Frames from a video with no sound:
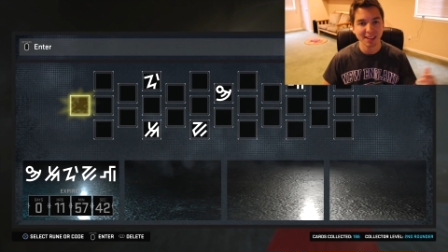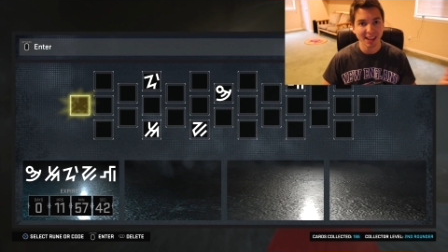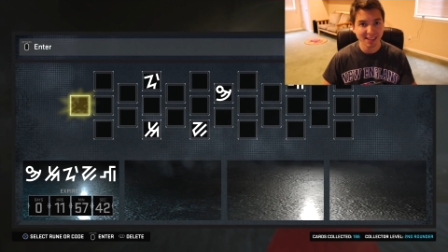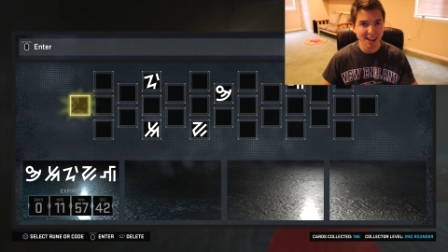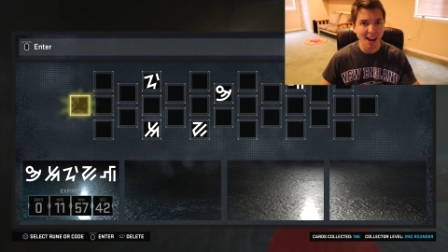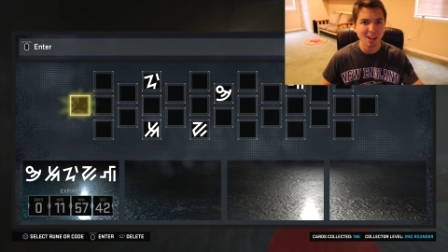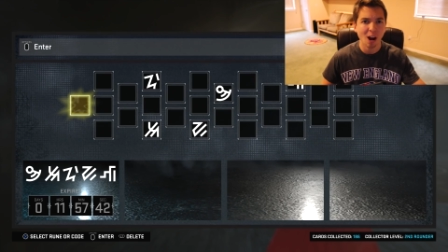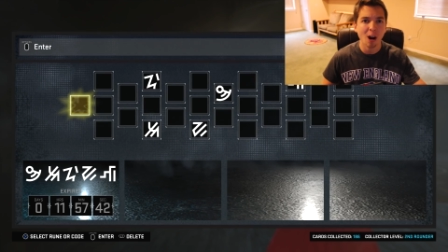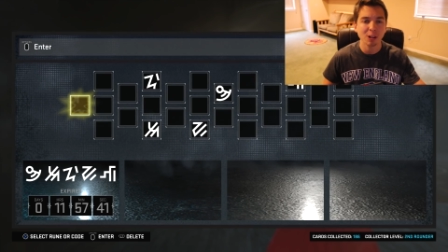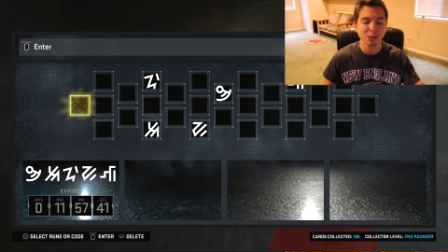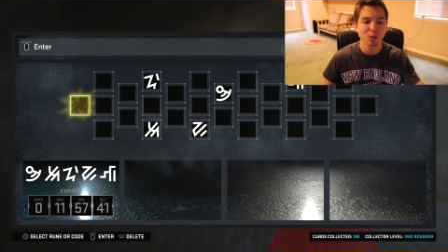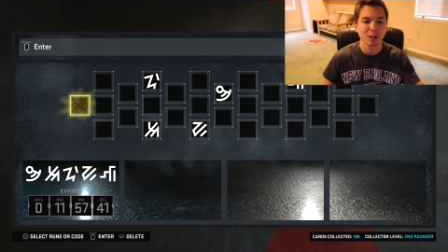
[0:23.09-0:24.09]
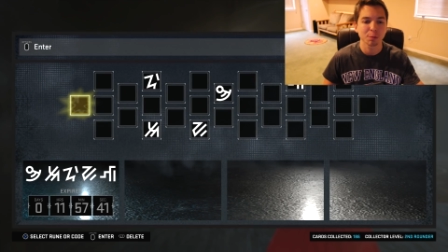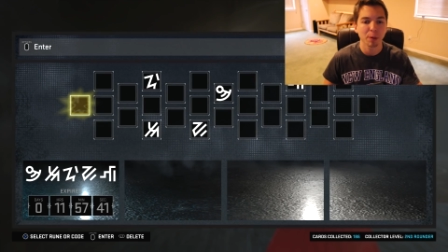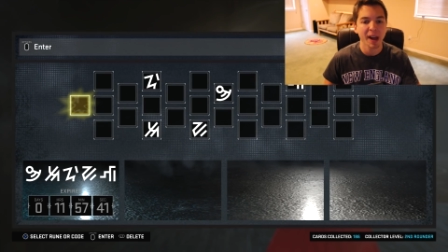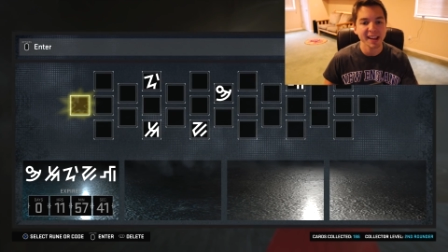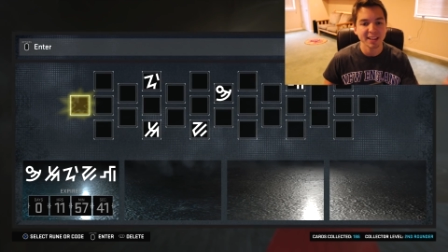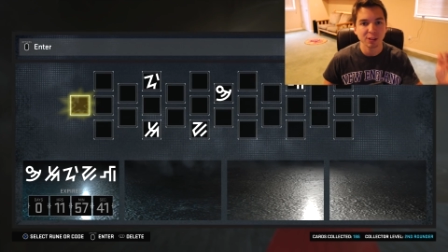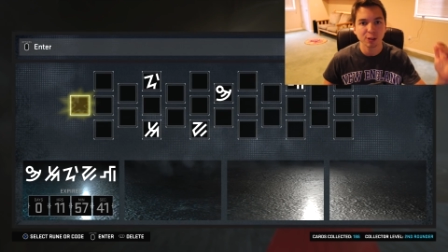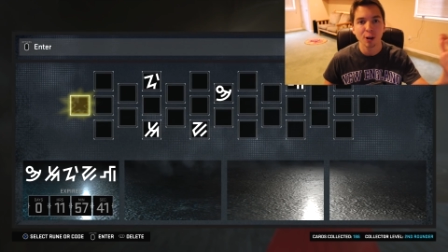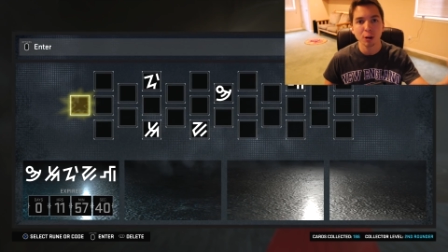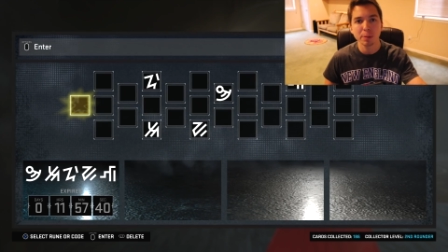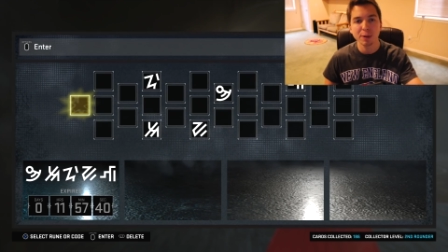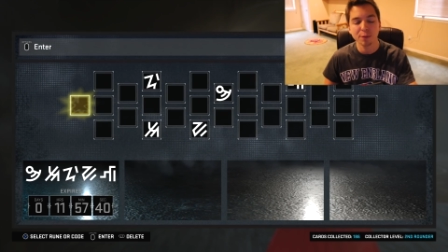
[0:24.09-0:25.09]
it's kind of hard to explain. It
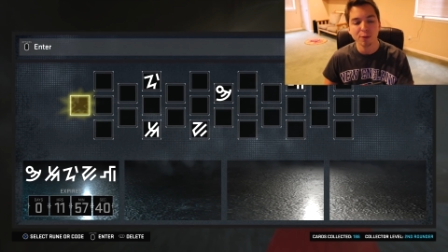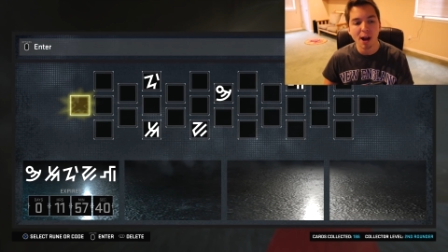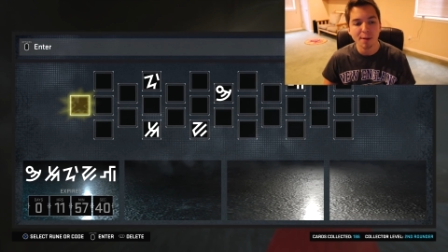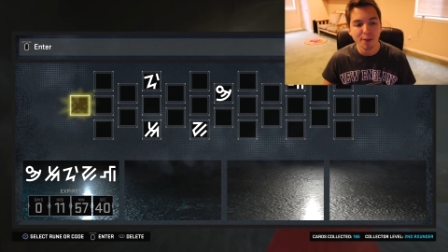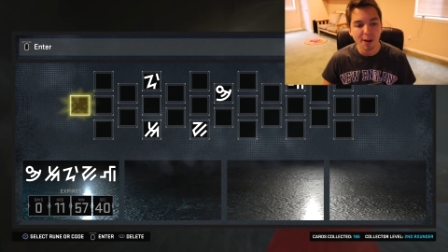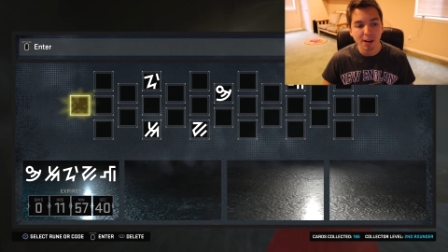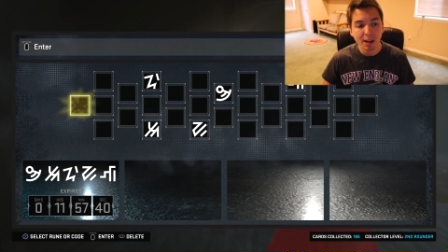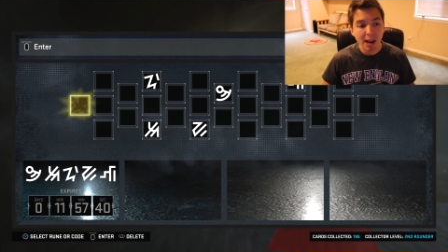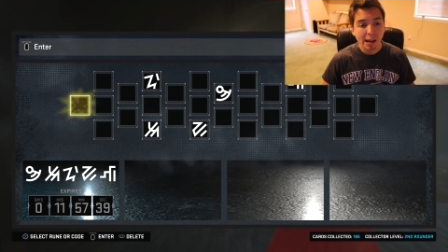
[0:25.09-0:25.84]
took me forever.